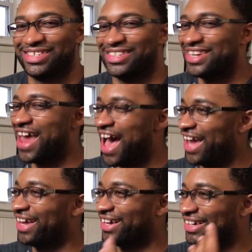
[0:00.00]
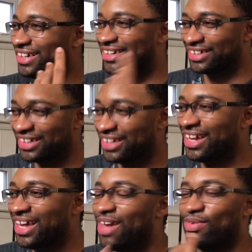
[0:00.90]
it's not good.
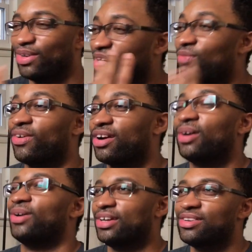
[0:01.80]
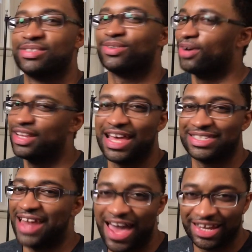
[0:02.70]
If you're looking for a coherent story,
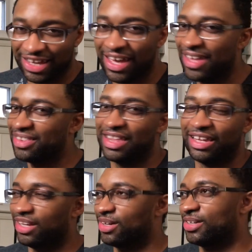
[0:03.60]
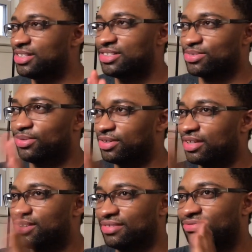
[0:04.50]
that's not it. They literally just will
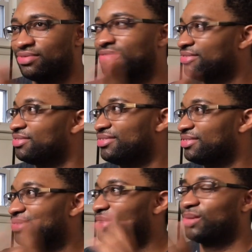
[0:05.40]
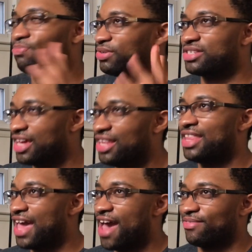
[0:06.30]
pretend
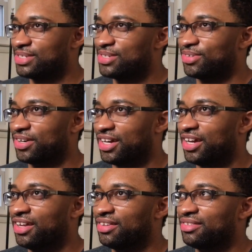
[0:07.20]
they have a story,